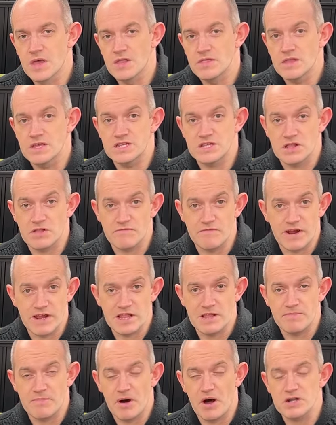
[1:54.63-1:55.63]
They're still a
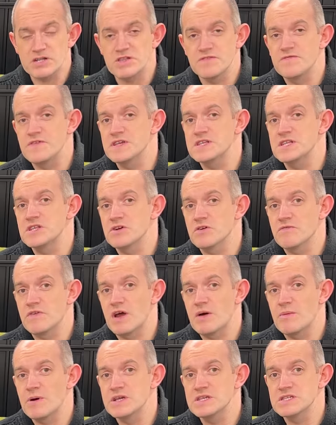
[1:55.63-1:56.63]
regular part of the Ffestiniog
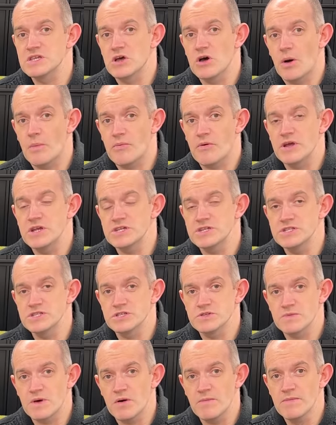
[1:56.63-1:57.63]
Railway's operations
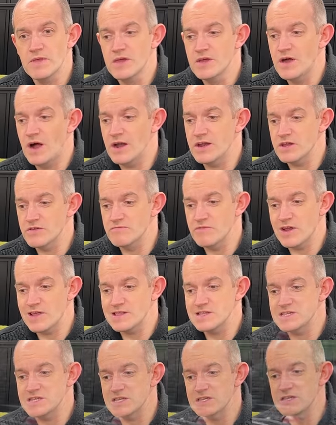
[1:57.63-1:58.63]
as well, and you can
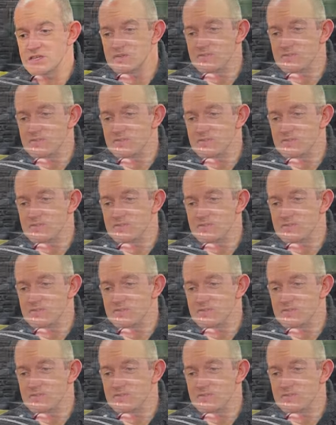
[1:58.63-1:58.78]
regularly see these